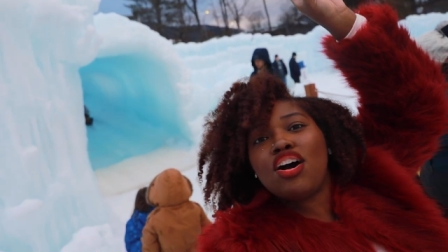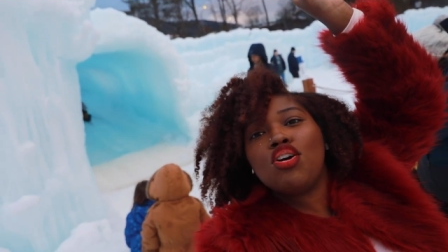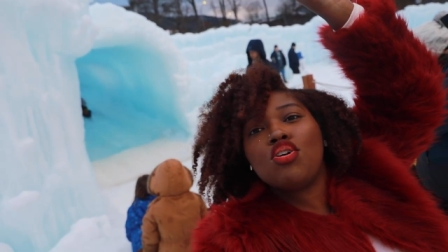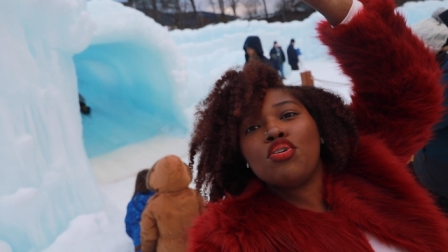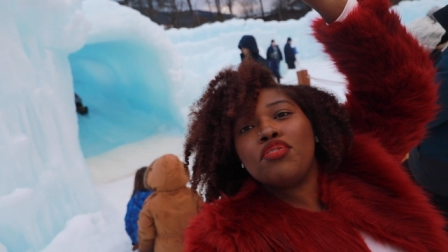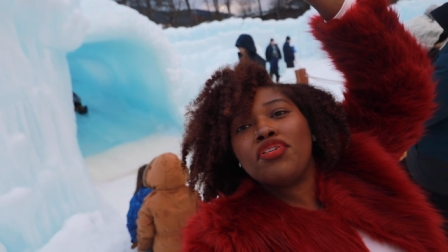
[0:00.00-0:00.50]

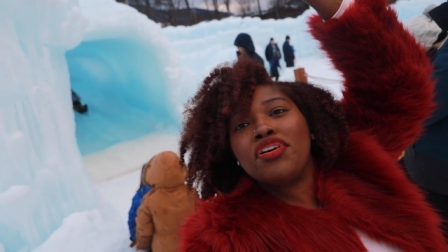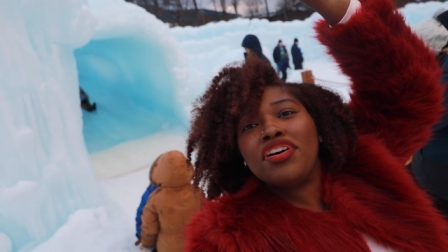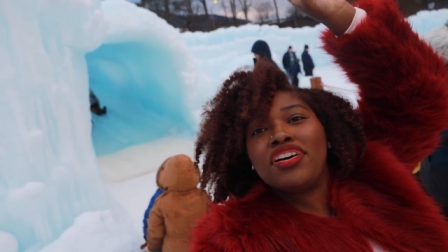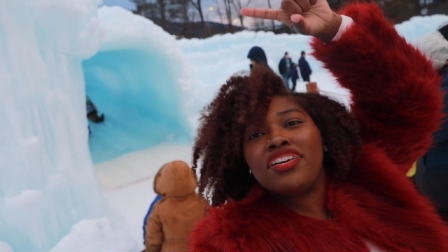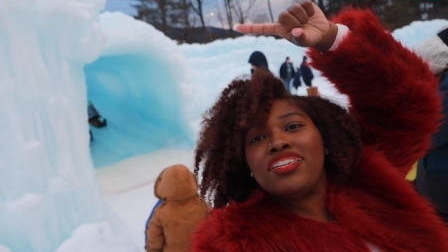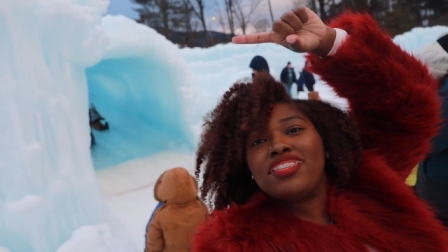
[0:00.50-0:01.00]
hole.
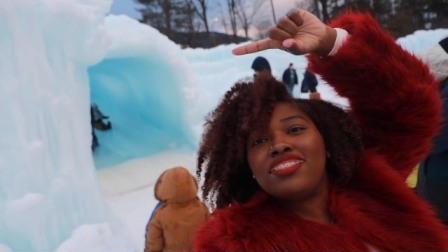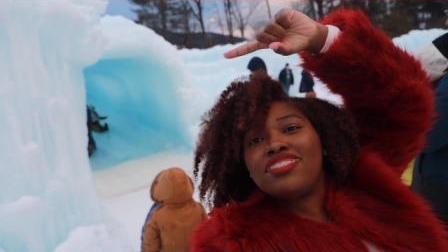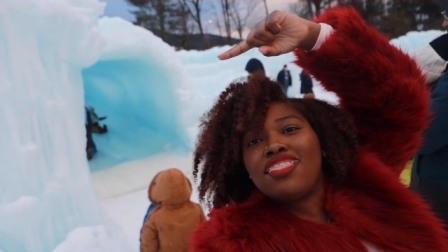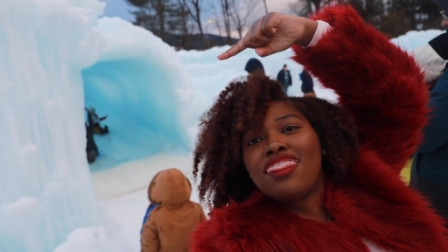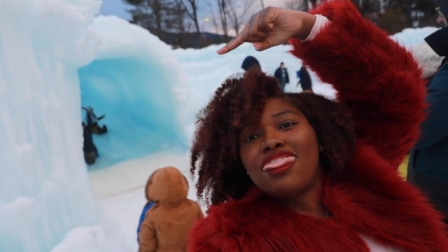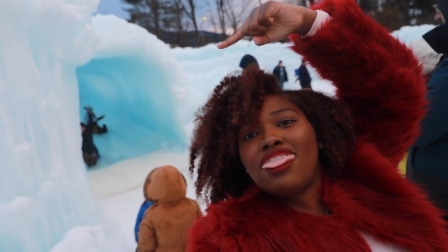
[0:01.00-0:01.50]

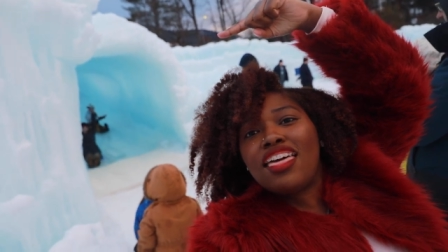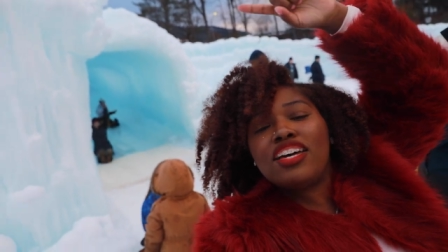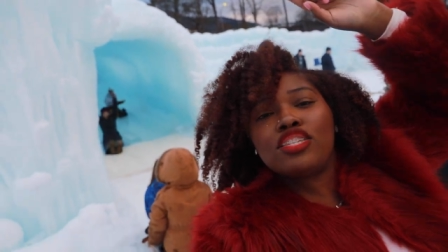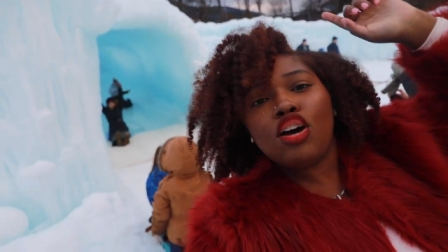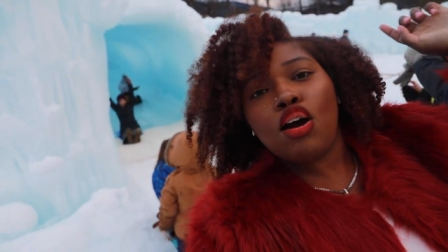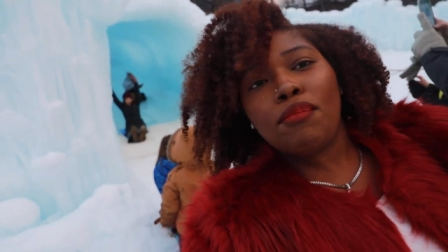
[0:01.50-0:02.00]

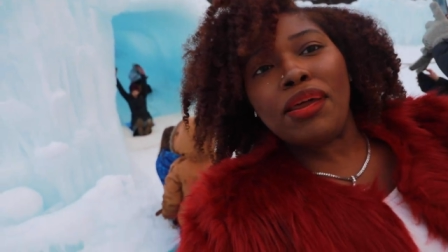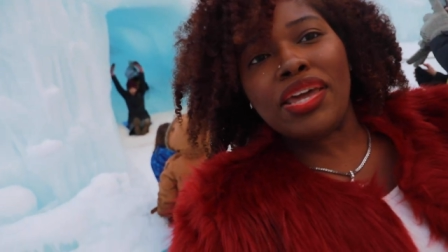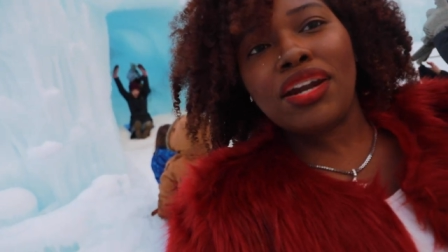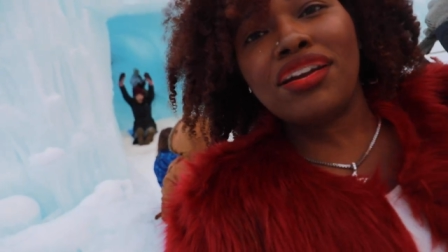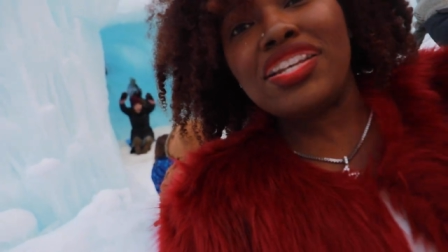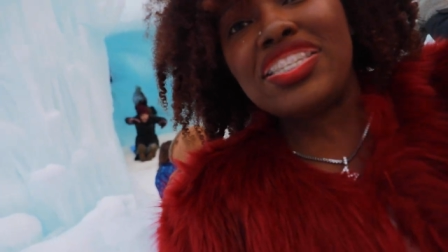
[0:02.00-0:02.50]
So I'm about
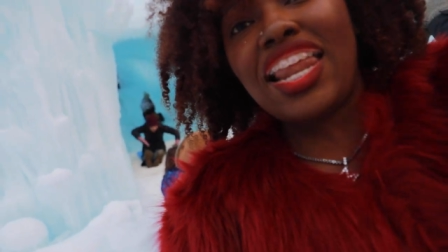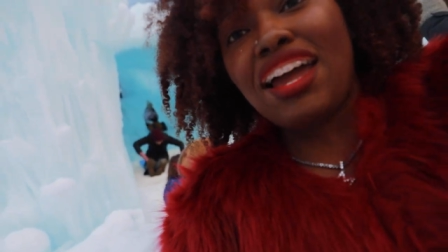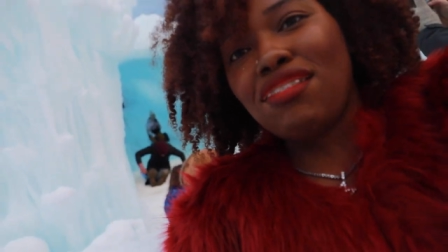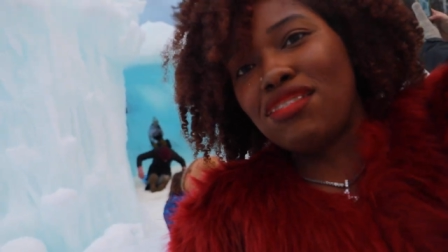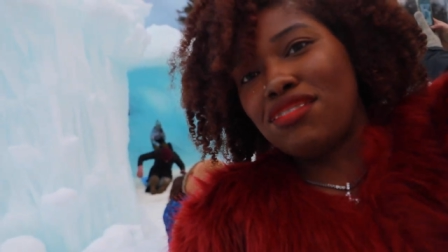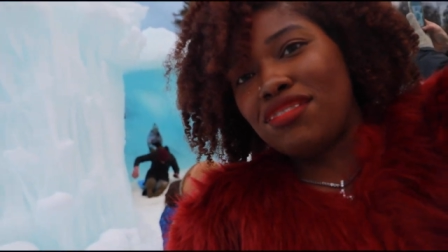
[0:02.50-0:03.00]
to get on the
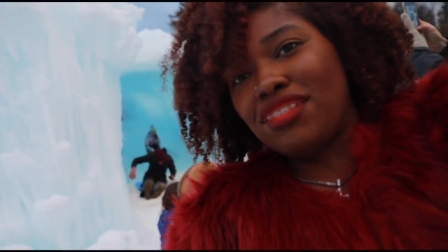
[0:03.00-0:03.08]
slide real